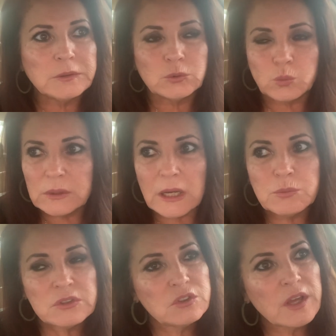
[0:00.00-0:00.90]
When I
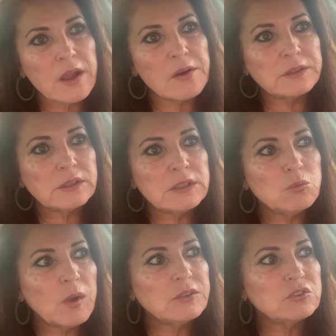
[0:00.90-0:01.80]
was there in Key
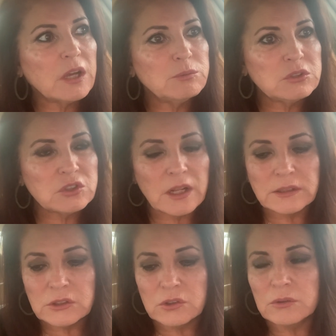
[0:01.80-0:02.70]
West, I was
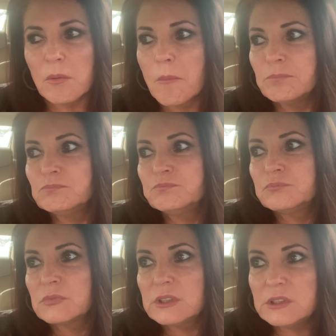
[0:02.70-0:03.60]
telling her,
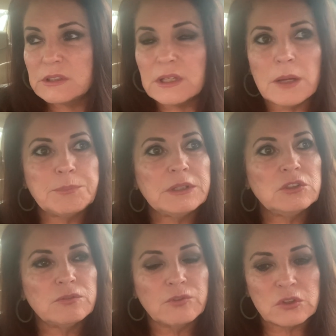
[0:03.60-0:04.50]
get up and
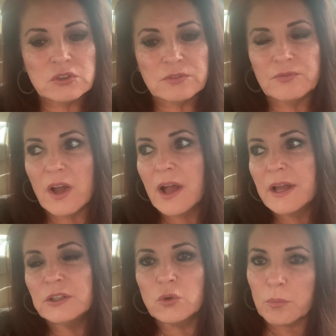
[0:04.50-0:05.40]

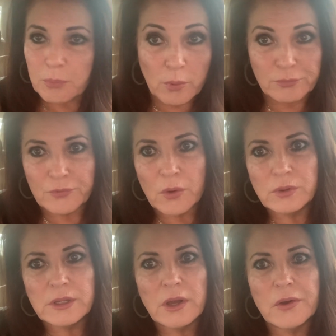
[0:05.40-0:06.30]
diversify your
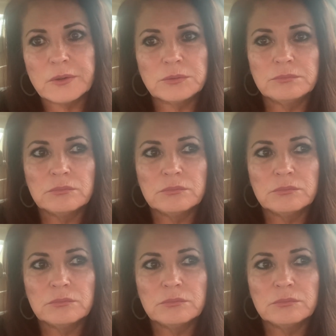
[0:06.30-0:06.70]
portfolio.